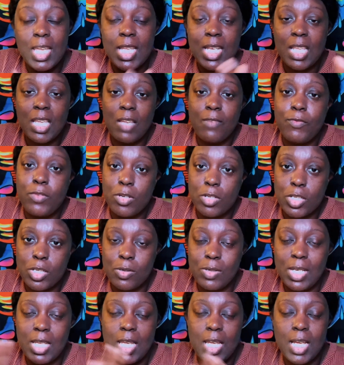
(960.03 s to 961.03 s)
in. If you're
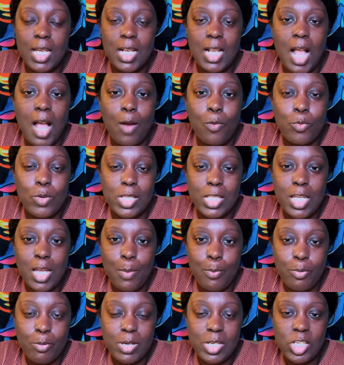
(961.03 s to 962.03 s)
tuning in, I really
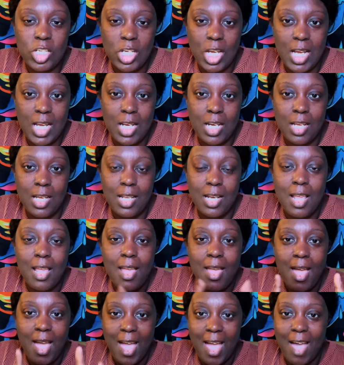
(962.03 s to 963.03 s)
appreciate it.
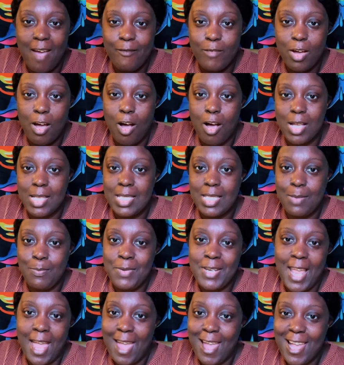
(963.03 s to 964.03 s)
Have an
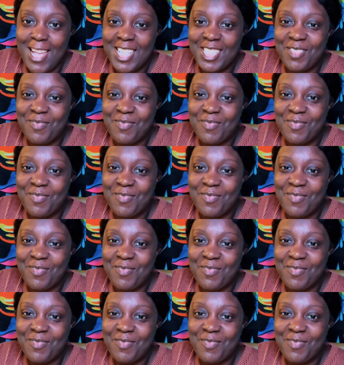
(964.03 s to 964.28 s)
awesome day.